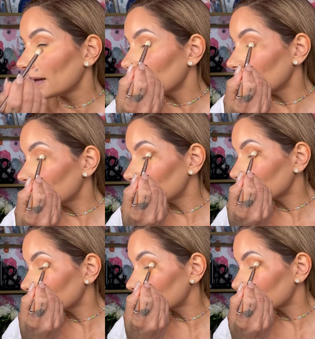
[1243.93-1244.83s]

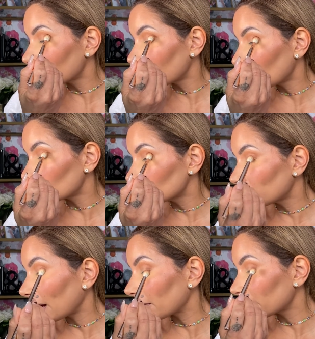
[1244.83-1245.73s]
is the most
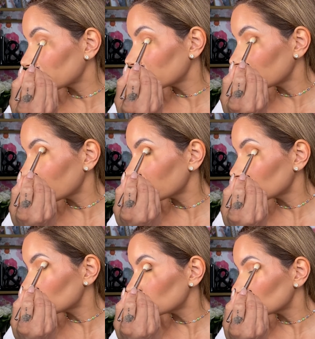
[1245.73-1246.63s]
powdery of the
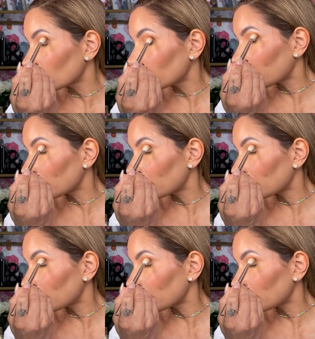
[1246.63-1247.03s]
two so far.